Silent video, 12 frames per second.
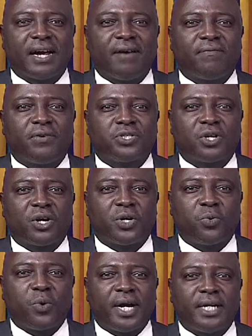efforts are
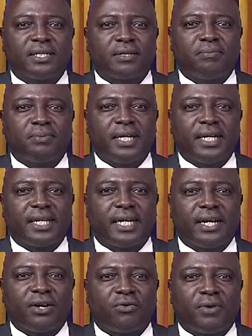underway to complete the
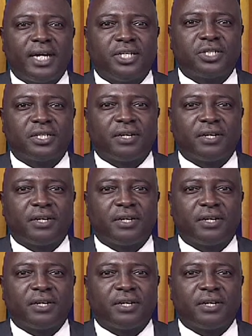integration